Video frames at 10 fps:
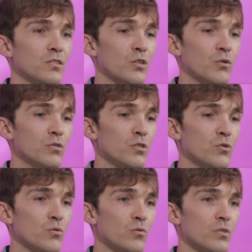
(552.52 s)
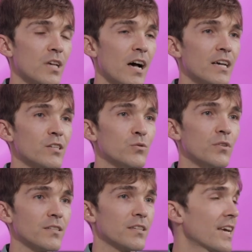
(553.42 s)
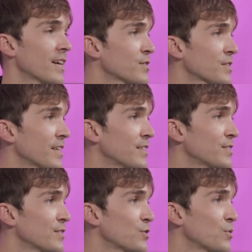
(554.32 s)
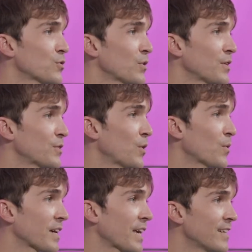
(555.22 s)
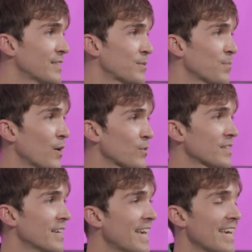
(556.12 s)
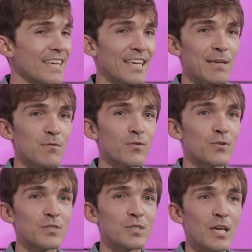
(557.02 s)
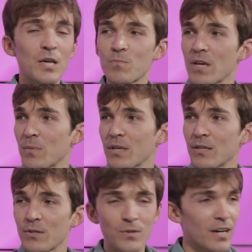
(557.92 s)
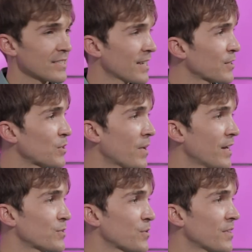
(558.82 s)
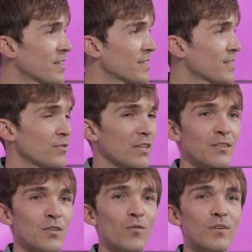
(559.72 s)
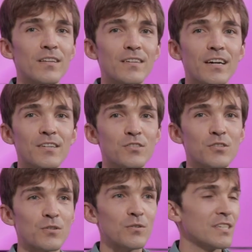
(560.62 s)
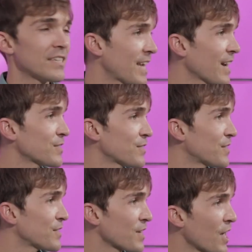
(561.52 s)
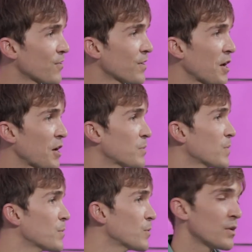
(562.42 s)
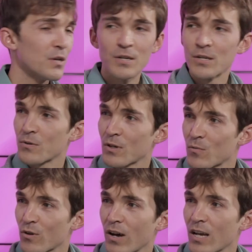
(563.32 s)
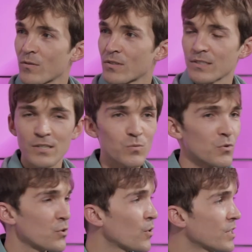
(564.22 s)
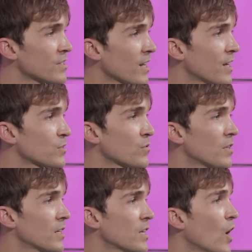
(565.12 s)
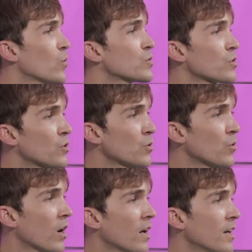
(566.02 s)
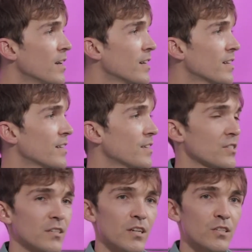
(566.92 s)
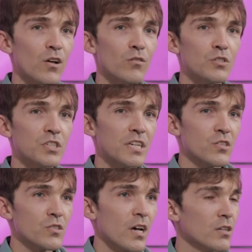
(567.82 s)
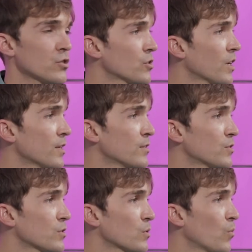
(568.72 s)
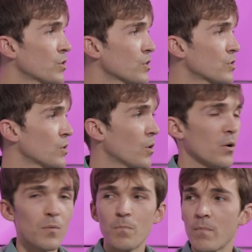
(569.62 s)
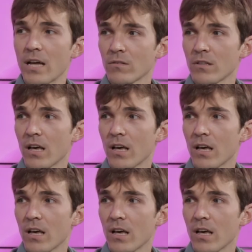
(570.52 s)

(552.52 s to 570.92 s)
security tools are as good as it gets, and it's usually, you know, a cat and mouse game, of course. Maybe you guys can comment on the novel IT security attacks in this area, and maybe you can provide us with your insights on that. How secure is the technology as such, and what is your bet on